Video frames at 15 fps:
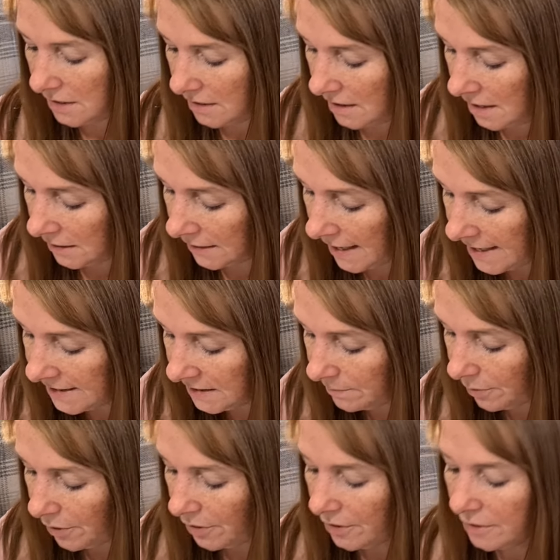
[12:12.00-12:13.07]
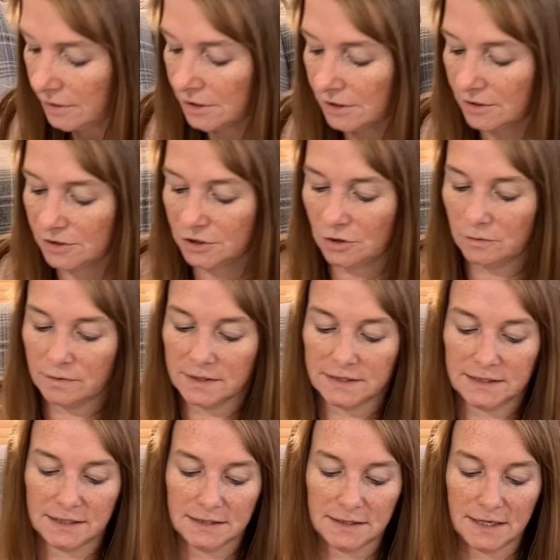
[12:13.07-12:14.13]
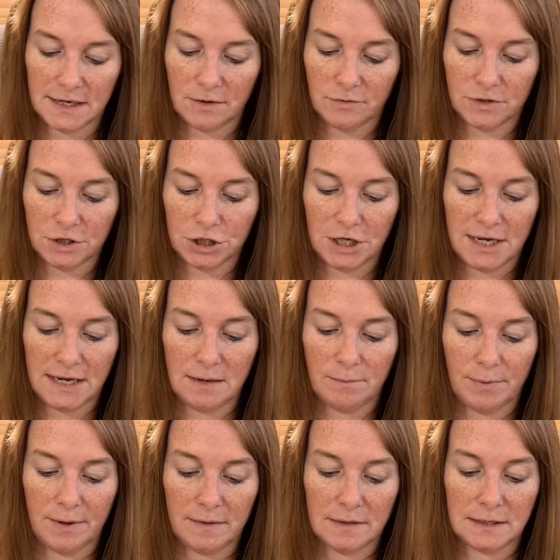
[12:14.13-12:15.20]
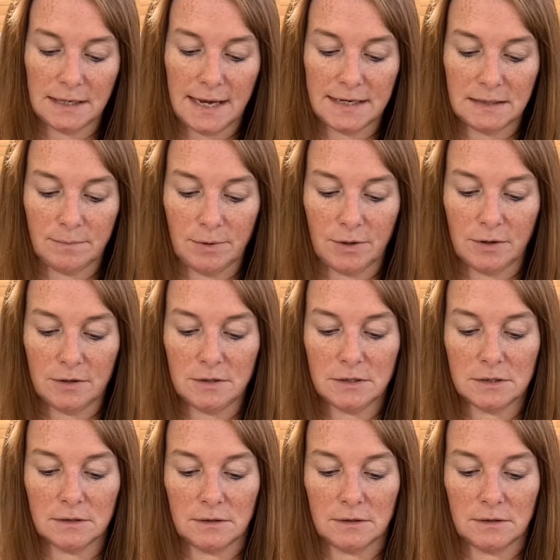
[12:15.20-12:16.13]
a ladybird. So this is the other sheep and the ladybird.